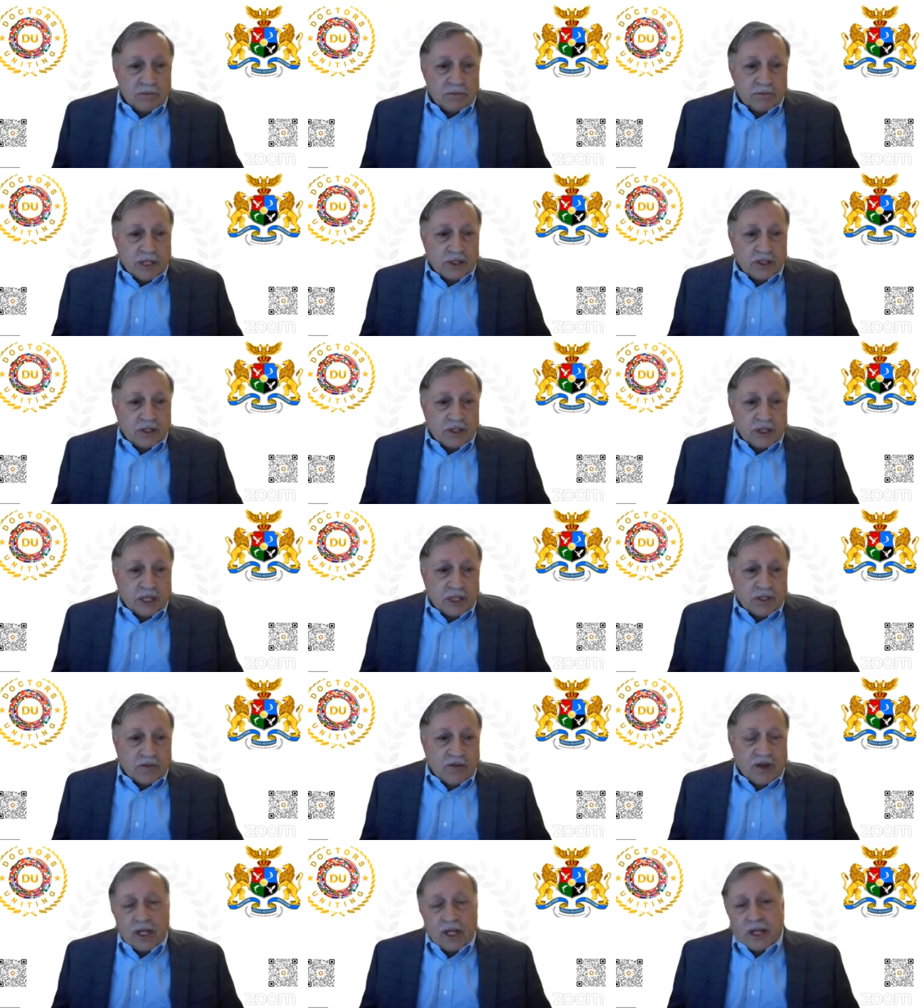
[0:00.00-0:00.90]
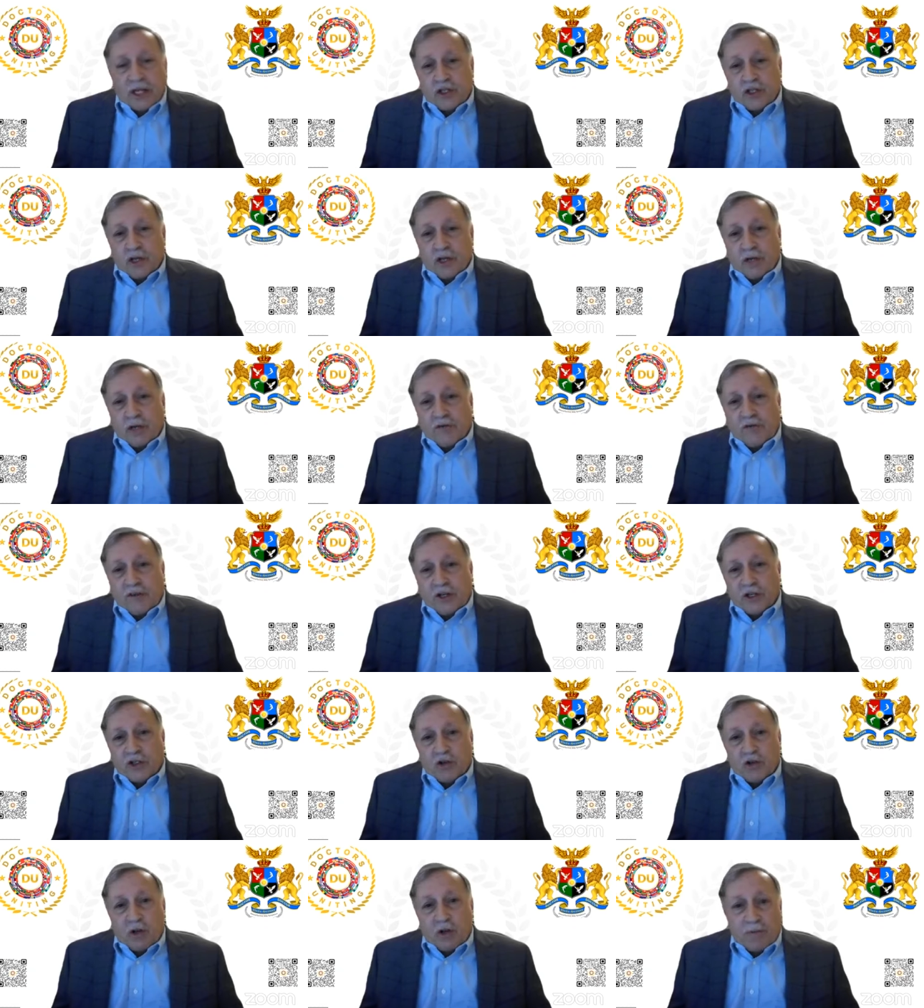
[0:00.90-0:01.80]
That's a violation of
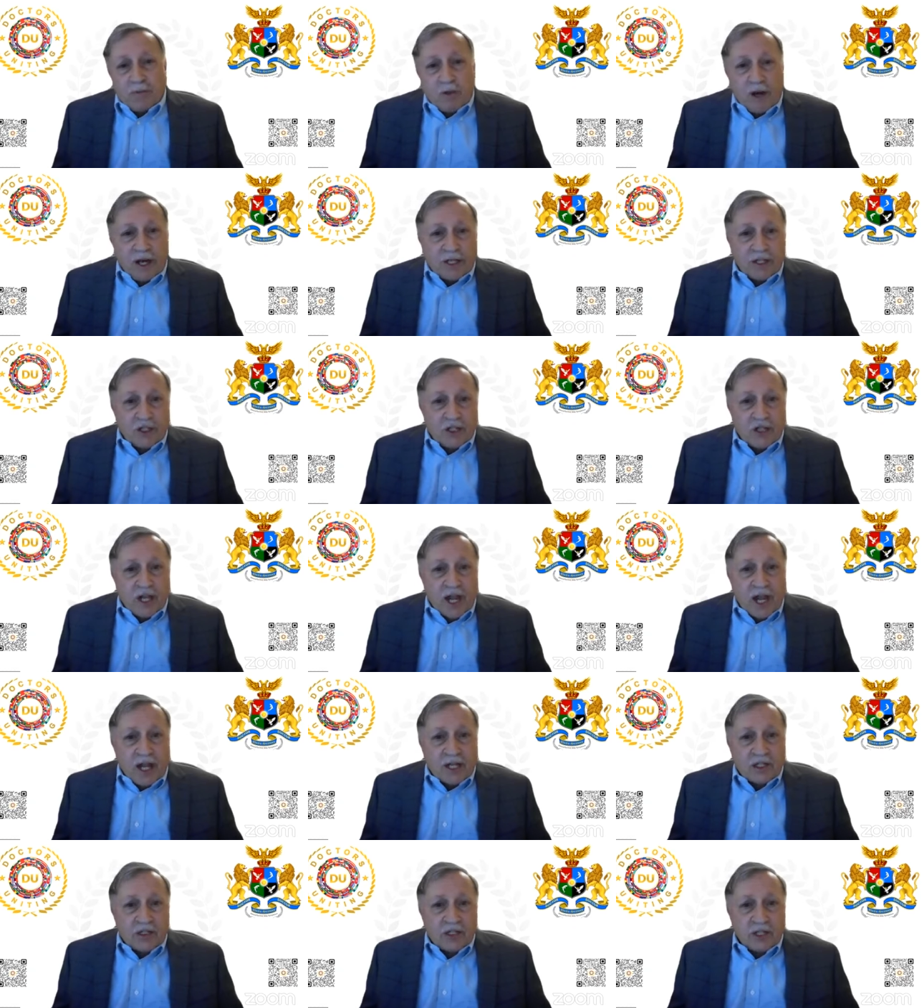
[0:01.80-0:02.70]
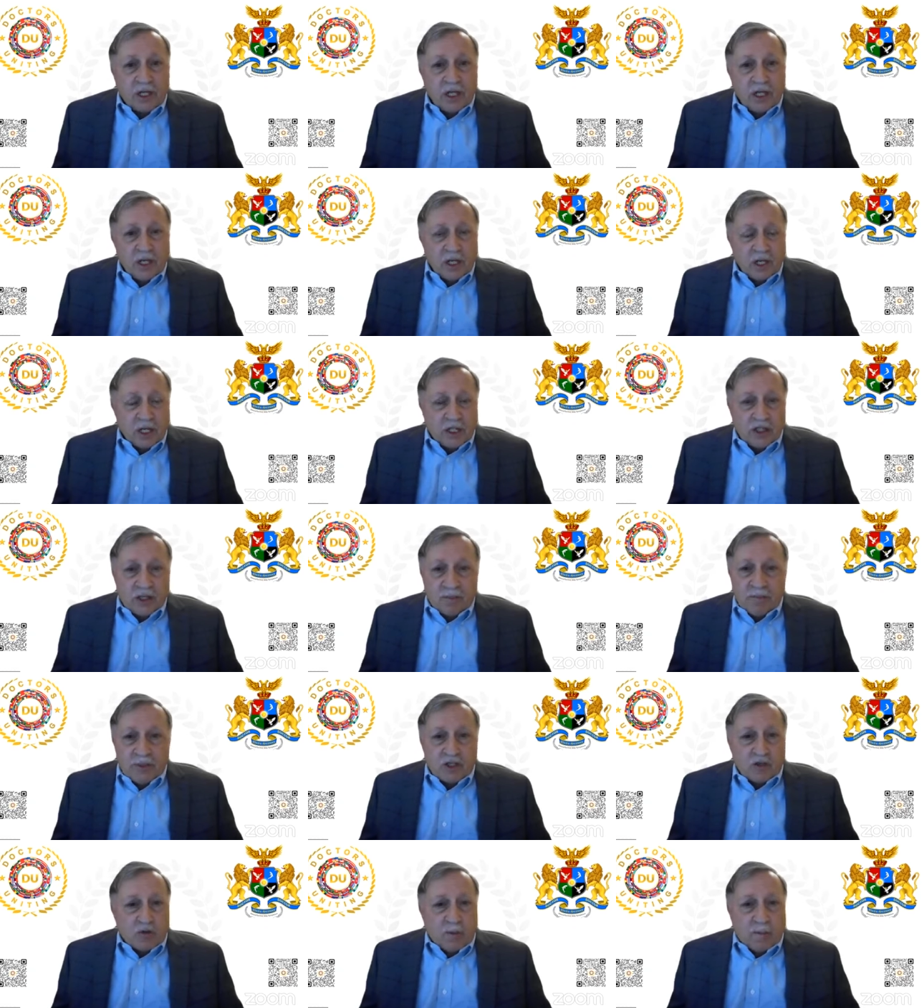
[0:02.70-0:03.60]
Unfair Trade Practice Acts. It's a
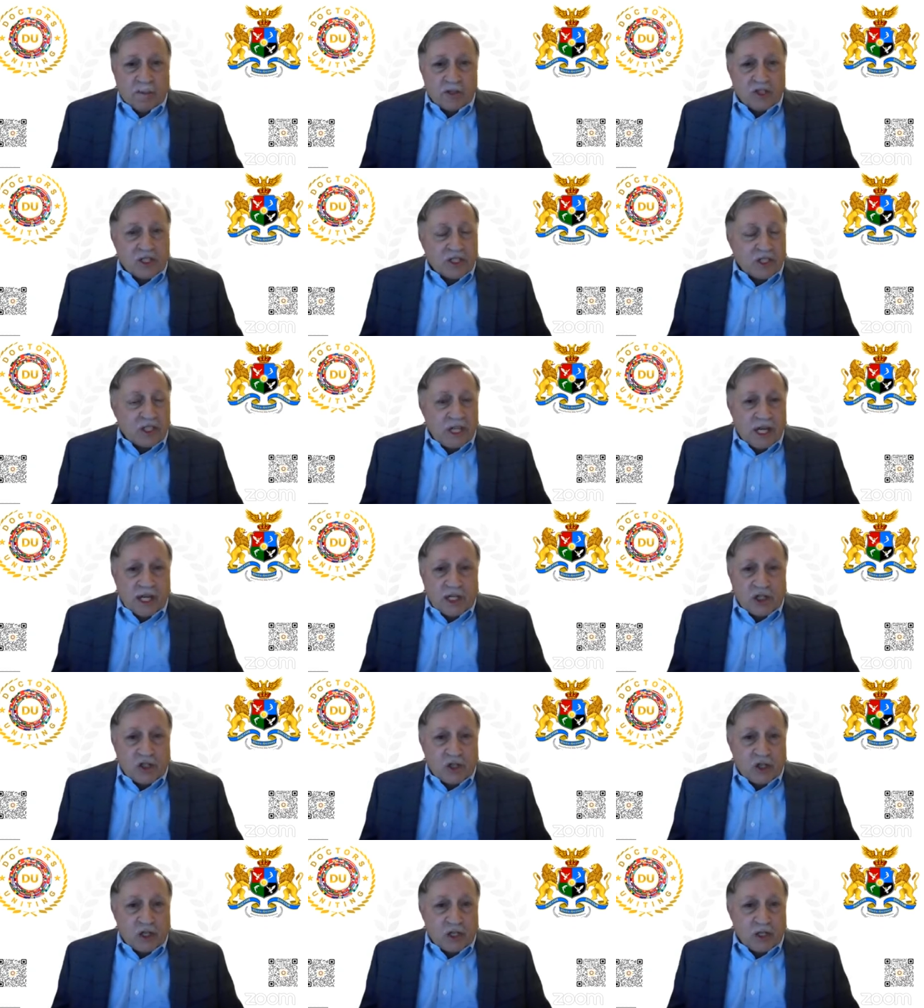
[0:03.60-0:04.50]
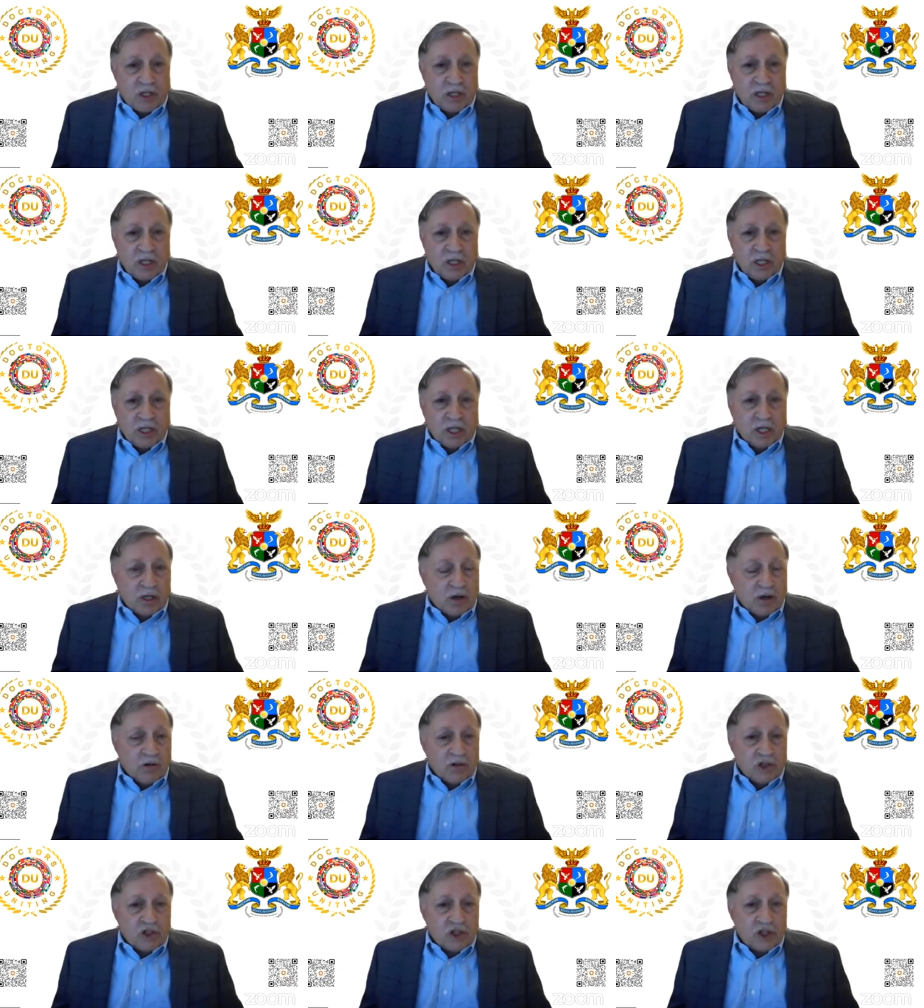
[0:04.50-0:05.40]
misrepresentation in
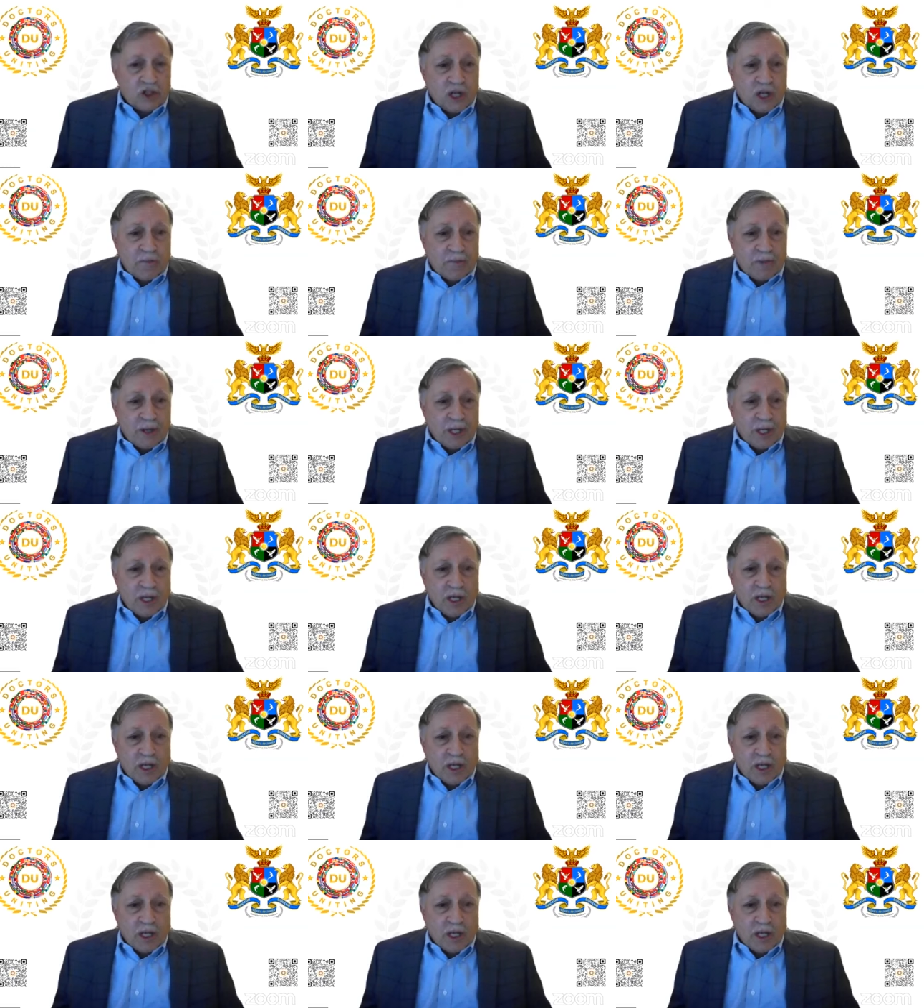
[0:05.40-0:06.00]
ownership.